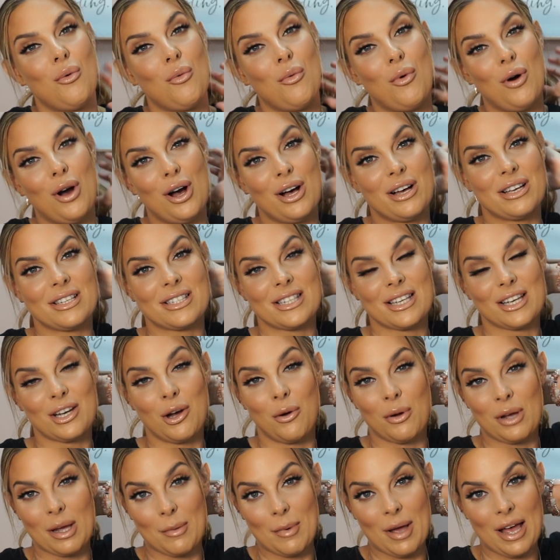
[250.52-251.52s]
was
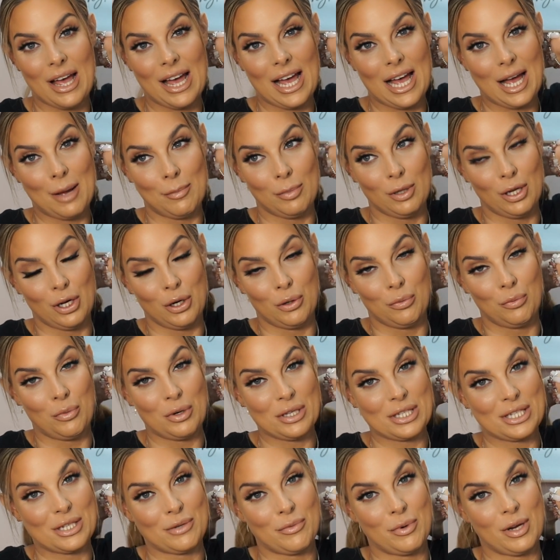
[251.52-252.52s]
go and get my hair blown
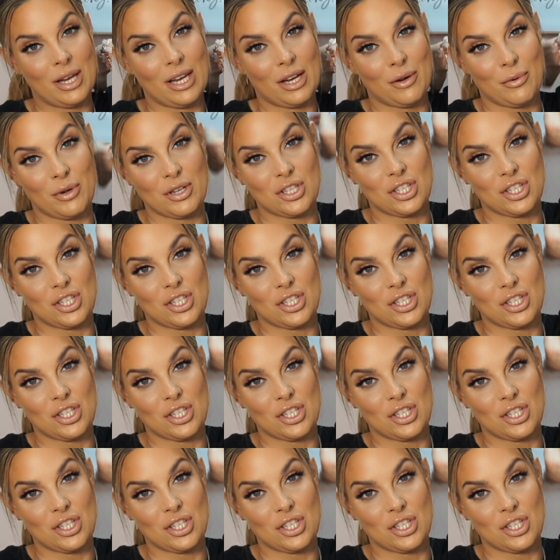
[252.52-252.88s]
once a week,